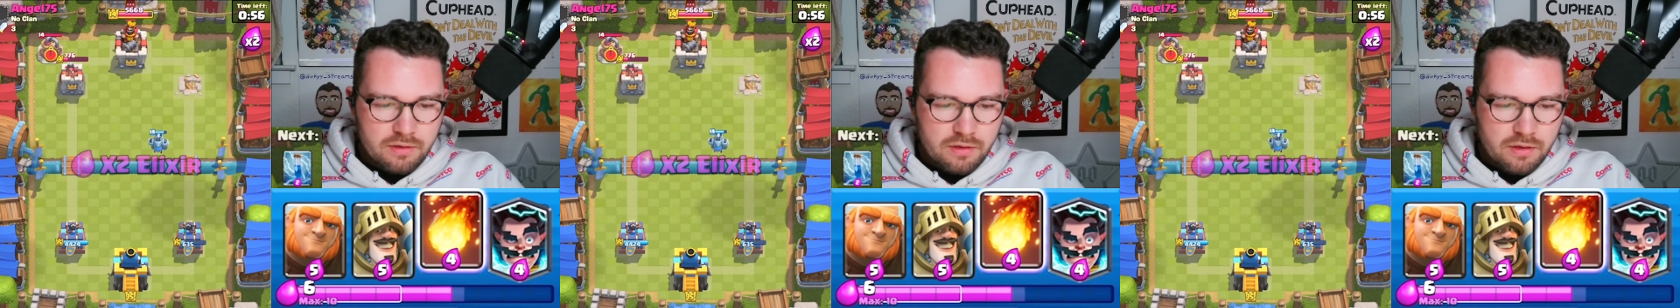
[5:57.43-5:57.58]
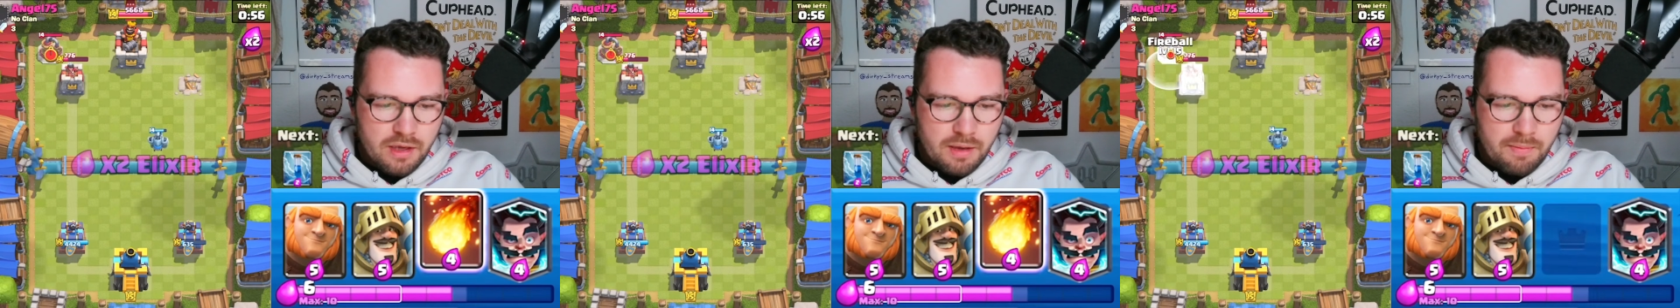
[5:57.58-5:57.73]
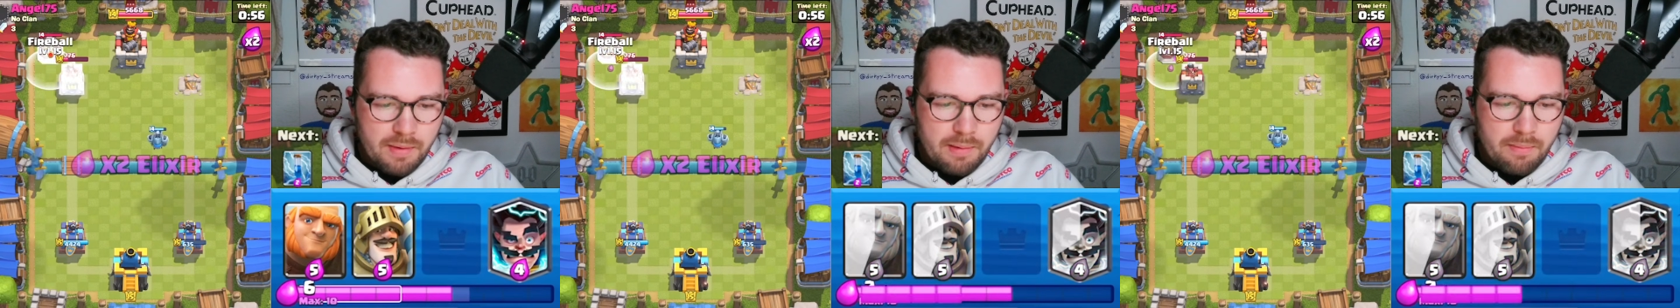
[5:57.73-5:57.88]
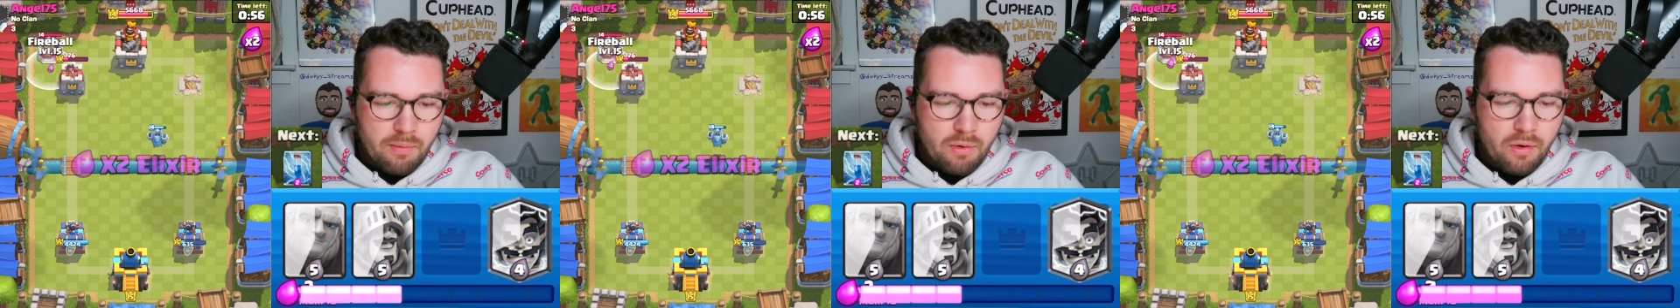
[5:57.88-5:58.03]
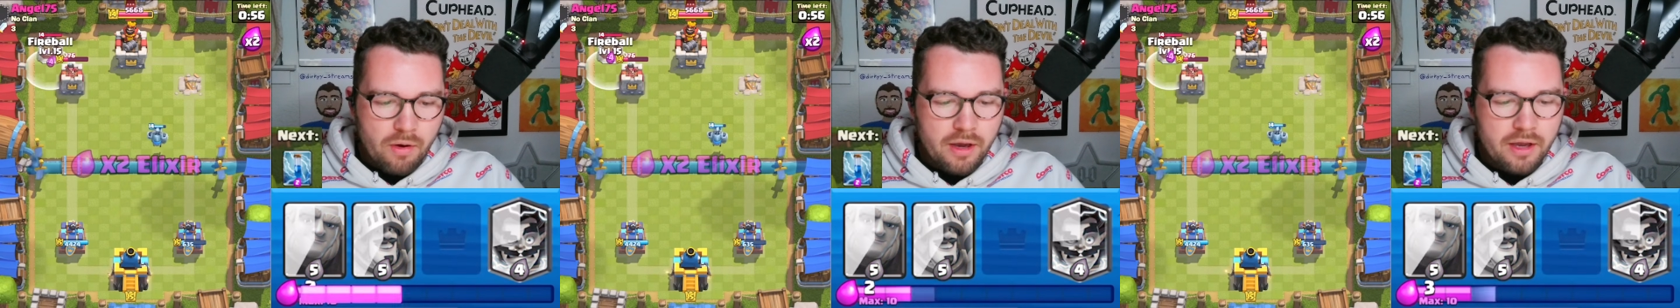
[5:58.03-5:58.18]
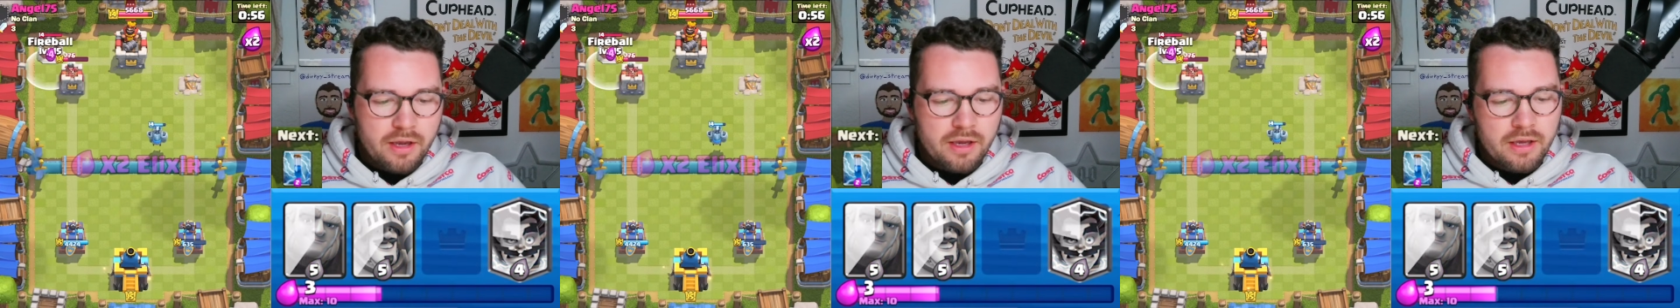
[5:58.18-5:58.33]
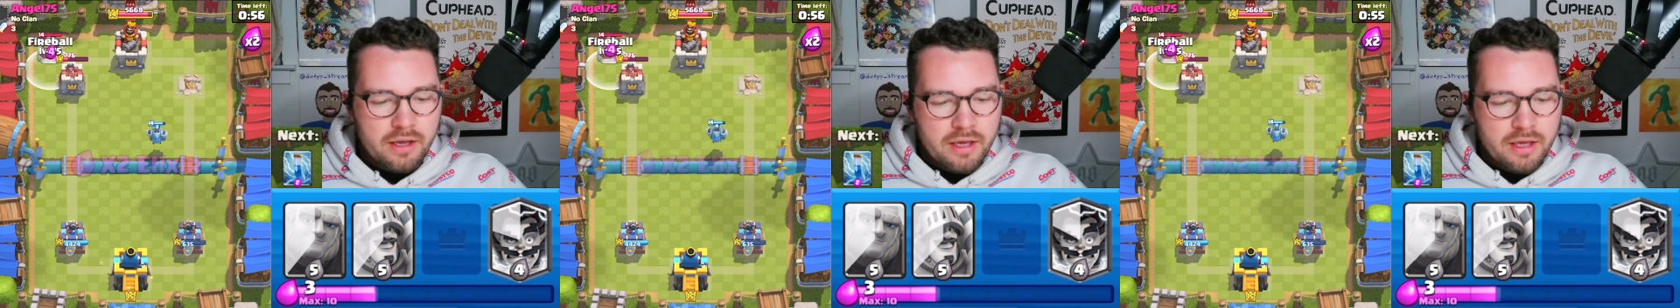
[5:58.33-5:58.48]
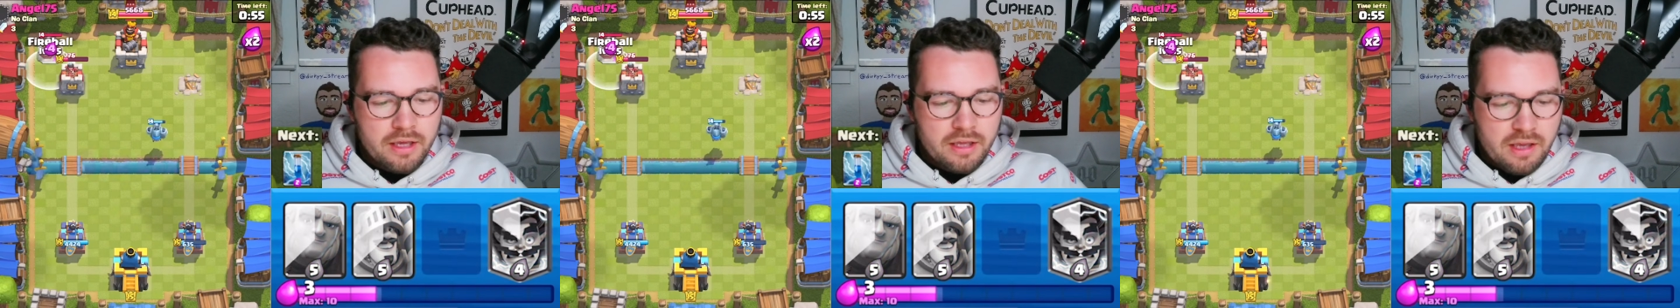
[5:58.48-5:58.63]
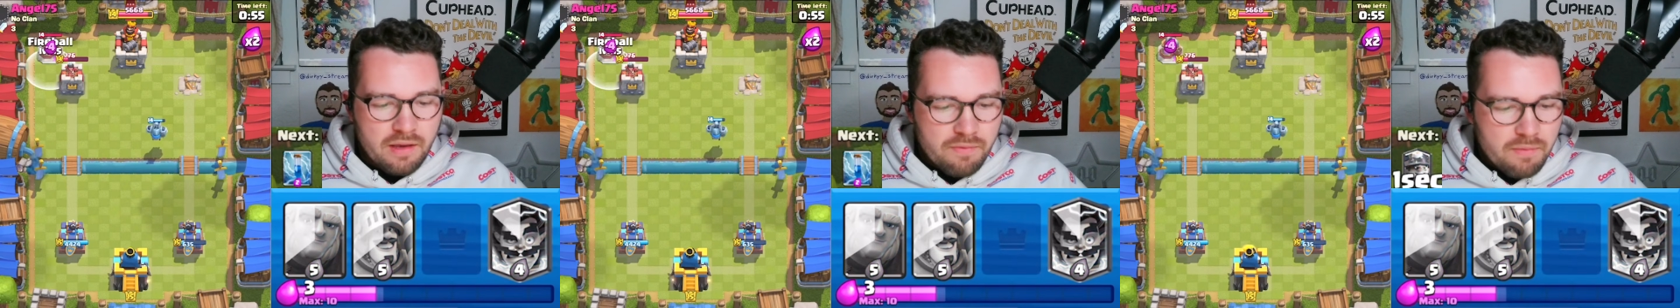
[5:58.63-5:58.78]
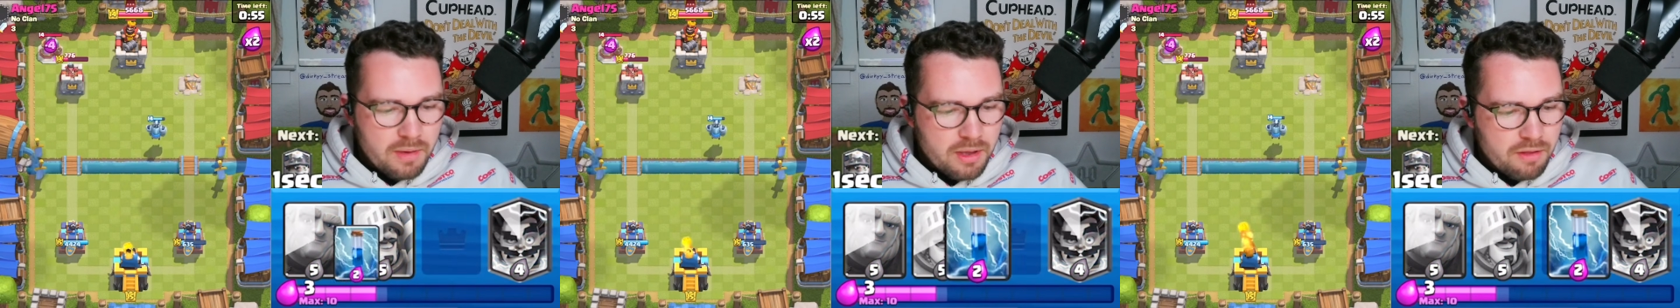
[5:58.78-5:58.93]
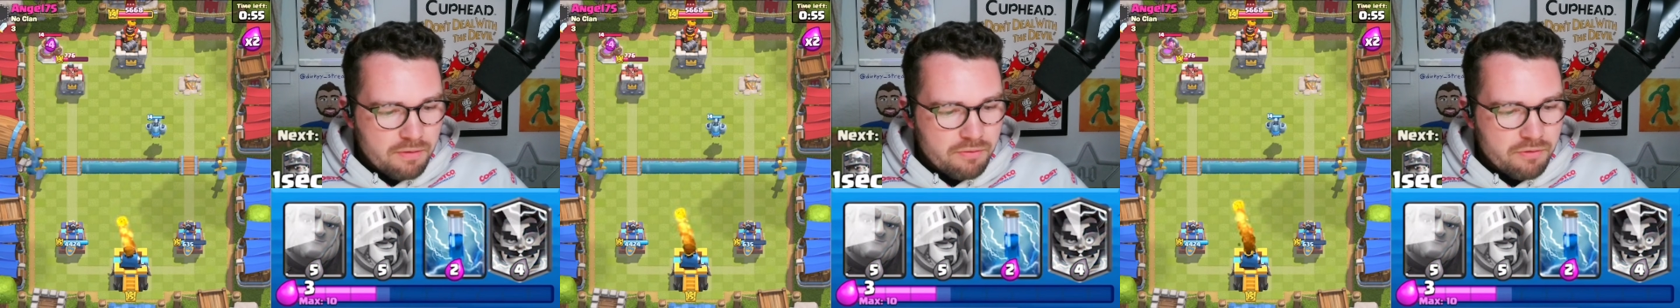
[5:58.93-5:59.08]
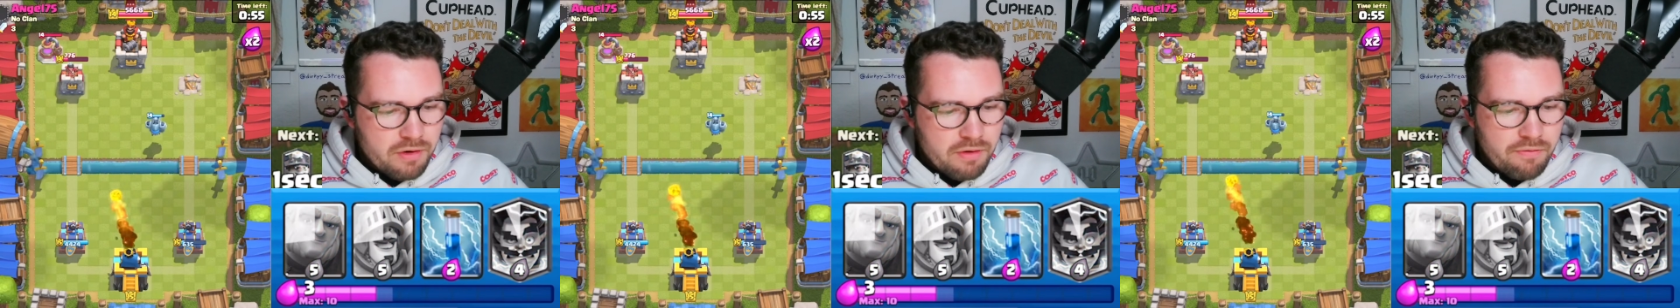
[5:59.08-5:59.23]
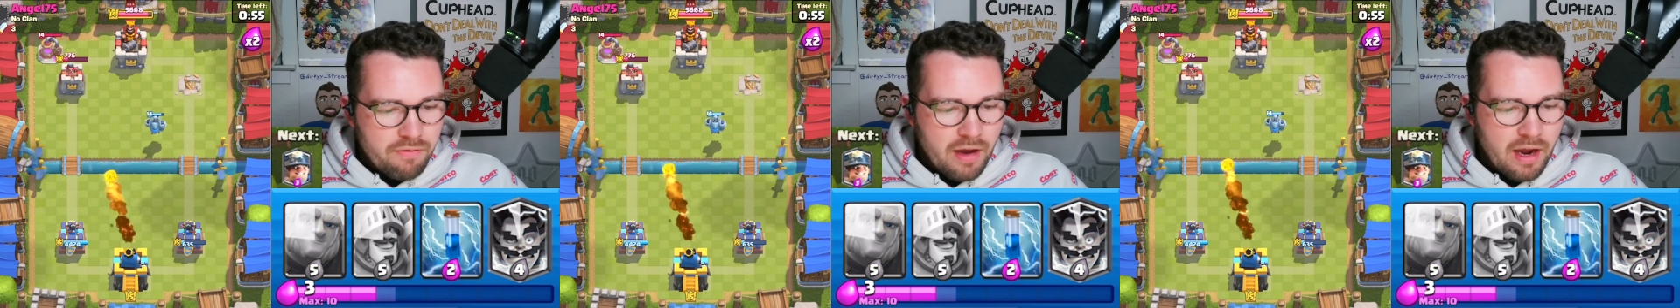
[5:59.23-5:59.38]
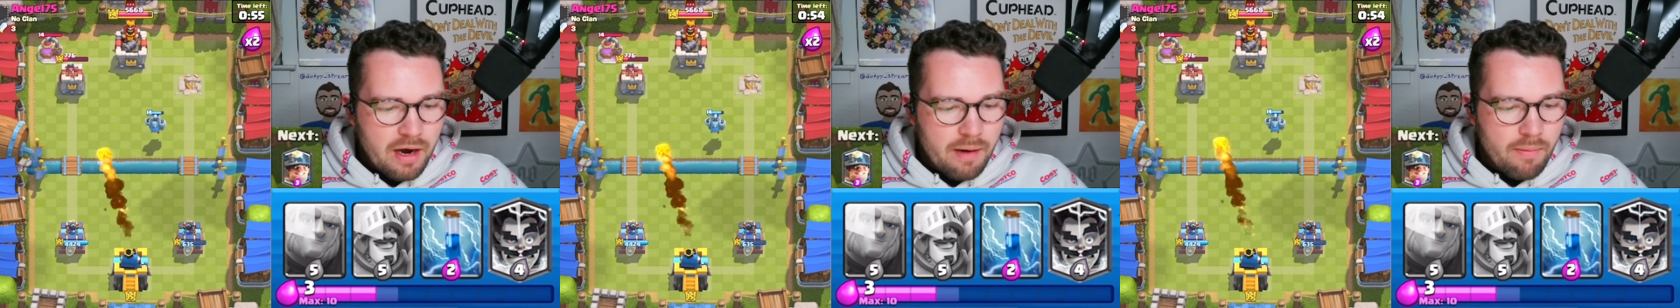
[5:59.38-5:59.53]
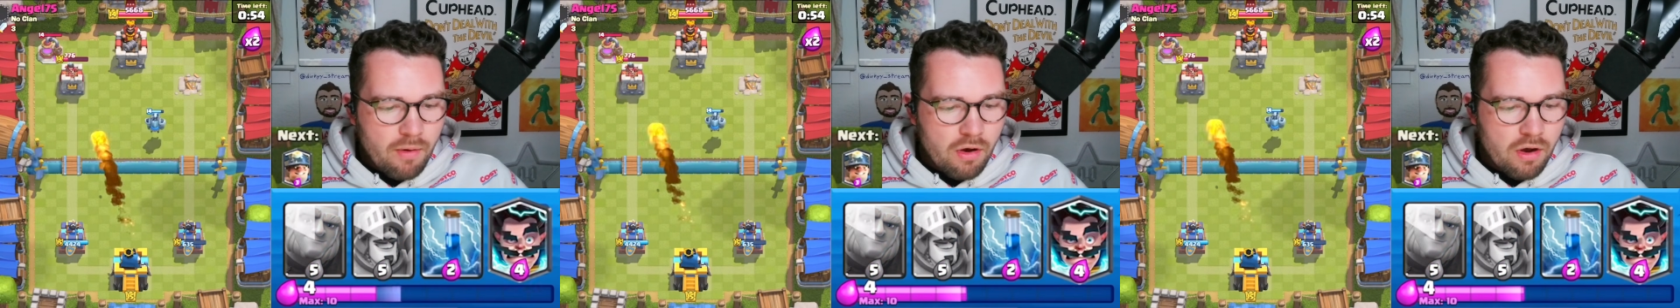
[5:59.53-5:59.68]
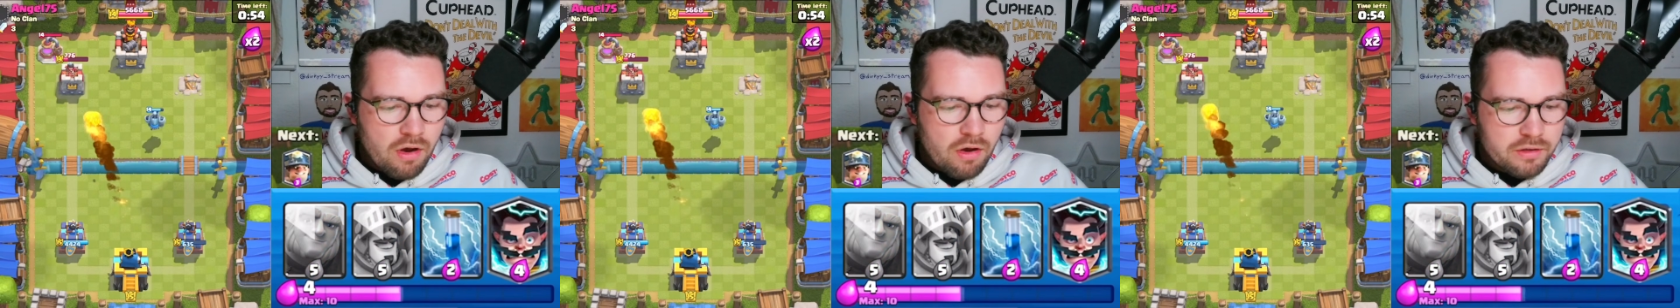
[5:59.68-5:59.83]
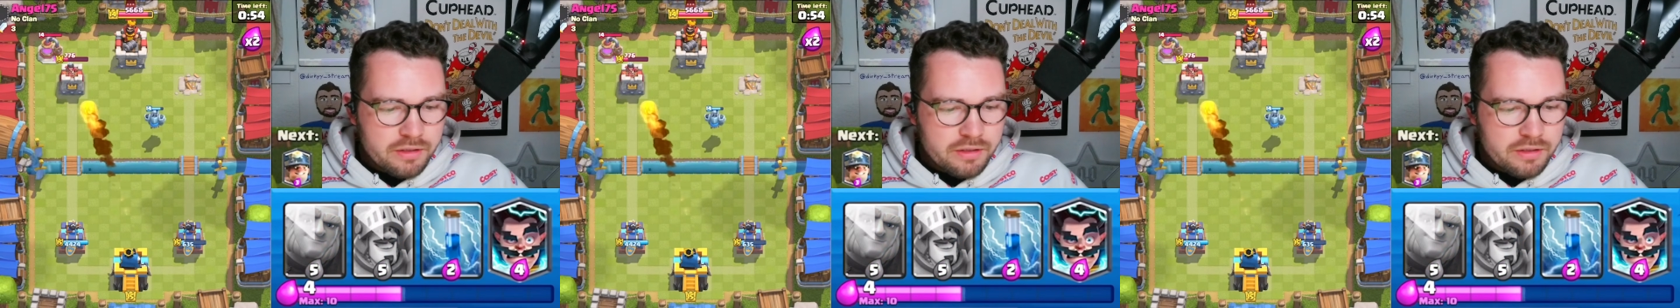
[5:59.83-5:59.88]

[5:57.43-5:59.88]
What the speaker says: Okay, my boy giving me the free Fireball. I'll